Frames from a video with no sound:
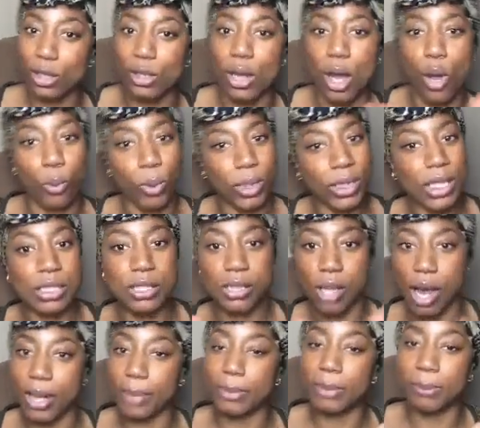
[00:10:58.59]
you know, really
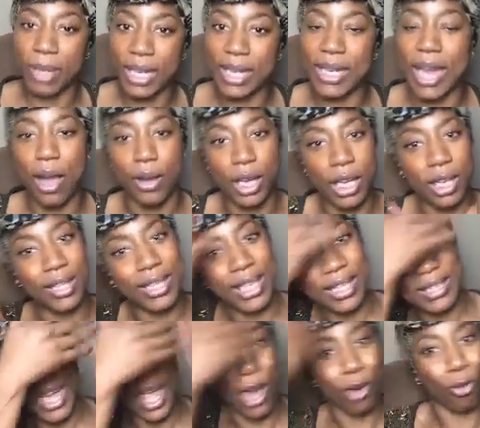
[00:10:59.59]
start being out here
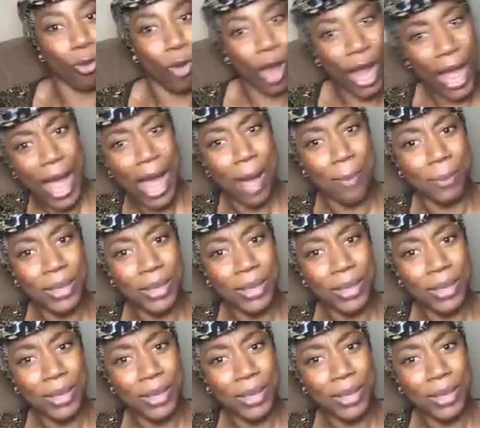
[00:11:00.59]
getting that wrap,